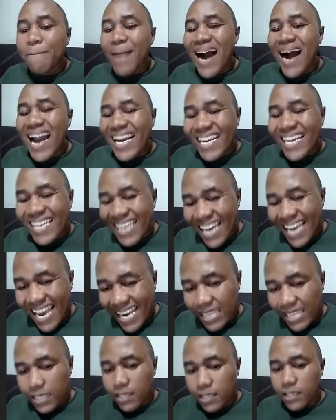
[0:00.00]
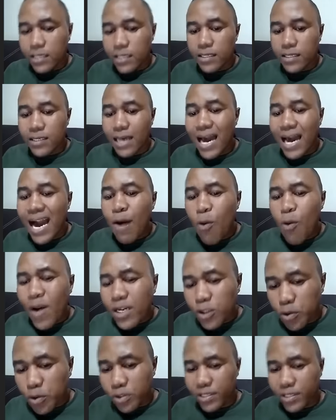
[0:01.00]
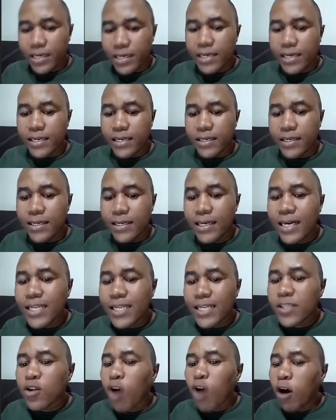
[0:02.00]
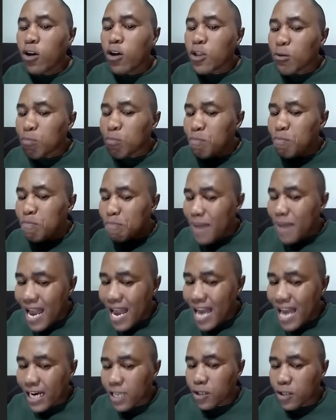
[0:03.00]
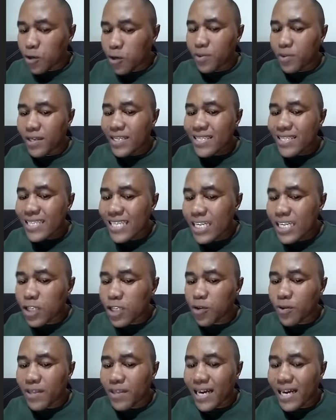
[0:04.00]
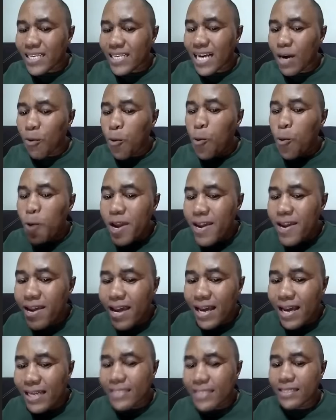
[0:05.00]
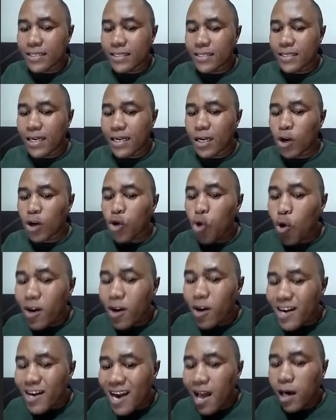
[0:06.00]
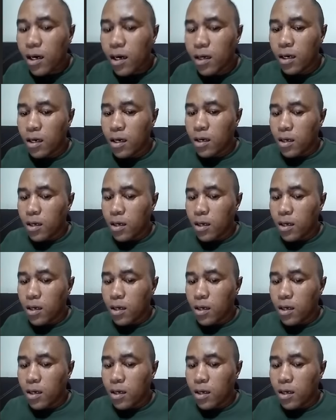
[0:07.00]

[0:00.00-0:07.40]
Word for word: Again, is I want to say it goes back to this issue that we as rural